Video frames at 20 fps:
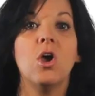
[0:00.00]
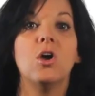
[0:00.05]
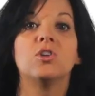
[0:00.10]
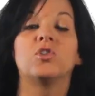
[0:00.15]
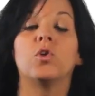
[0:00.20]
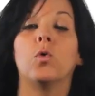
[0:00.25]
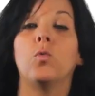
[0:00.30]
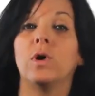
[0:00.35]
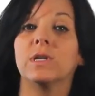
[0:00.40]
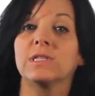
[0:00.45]

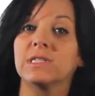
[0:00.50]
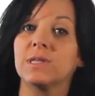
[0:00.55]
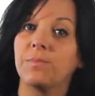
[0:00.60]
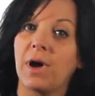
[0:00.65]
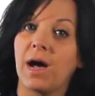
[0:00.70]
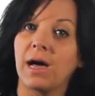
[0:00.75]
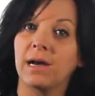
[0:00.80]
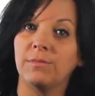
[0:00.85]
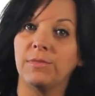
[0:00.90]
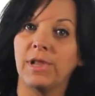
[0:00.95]
So what's the
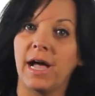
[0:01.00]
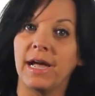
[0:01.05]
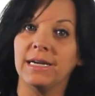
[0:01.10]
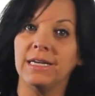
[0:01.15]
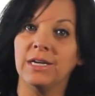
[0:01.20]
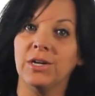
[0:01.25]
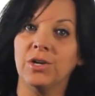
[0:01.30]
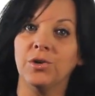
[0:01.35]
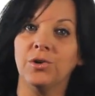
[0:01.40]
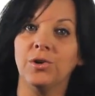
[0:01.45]
bottom line
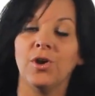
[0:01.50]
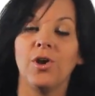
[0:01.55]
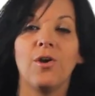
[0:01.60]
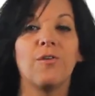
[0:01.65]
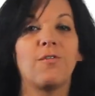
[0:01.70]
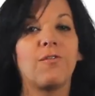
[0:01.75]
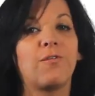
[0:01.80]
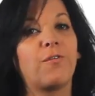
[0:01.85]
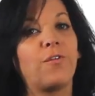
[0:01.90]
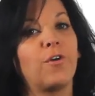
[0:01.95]
here?
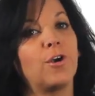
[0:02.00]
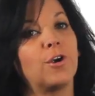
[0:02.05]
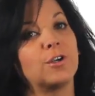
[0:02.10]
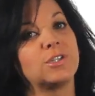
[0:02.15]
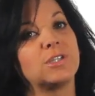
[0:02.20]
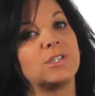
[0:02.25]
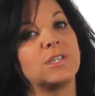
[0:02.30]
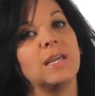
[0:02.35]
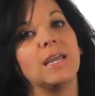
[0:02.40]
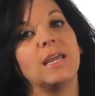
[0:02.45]

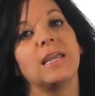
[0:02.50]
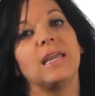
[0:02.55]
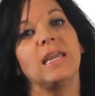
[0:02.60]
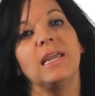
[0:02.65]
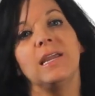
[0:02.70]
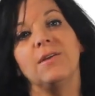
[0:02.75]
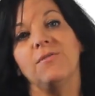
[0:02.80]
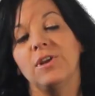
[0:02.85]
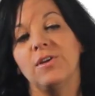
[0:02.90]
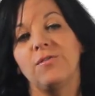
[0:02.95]
First,
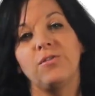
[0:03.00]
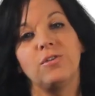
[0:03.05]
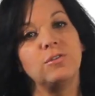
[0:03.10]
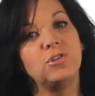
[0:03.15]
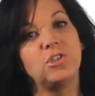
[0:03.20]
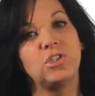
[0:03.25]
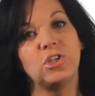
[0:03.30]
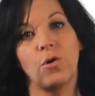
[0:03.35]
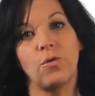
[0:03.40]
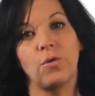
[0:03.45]
even if you
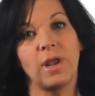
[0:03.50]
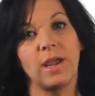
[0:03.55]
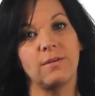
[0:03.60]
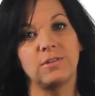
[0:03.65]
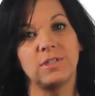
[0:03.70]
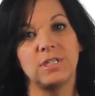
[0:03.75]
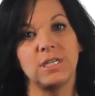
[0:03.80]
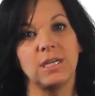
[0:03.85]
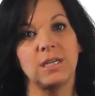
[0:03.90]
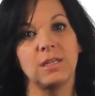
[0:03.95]
don't
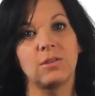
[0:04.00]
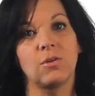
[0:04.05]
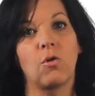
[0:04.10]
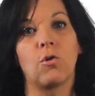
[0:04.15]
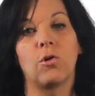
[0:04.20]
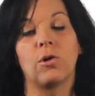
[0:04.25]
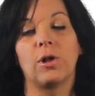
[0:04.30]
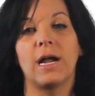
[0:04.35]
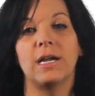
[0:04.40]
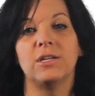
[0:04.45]
have teeth,
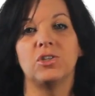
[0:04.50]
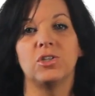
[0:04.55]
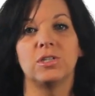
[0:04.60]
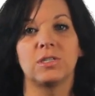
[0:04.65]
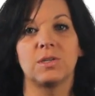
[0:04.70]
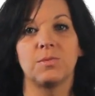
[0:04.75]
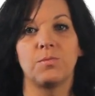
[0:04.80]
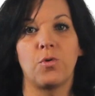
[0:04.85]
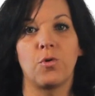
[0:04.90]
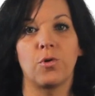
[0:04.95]
oral hygiene
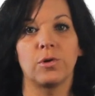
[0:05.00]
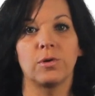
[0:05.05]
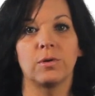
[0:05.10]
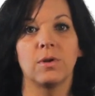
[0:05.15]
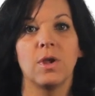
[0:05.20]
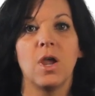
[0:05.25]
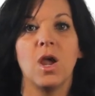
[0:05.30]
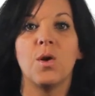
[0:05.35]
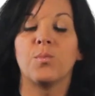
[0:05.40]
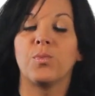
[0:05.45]
is
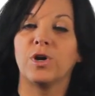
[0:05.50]
important.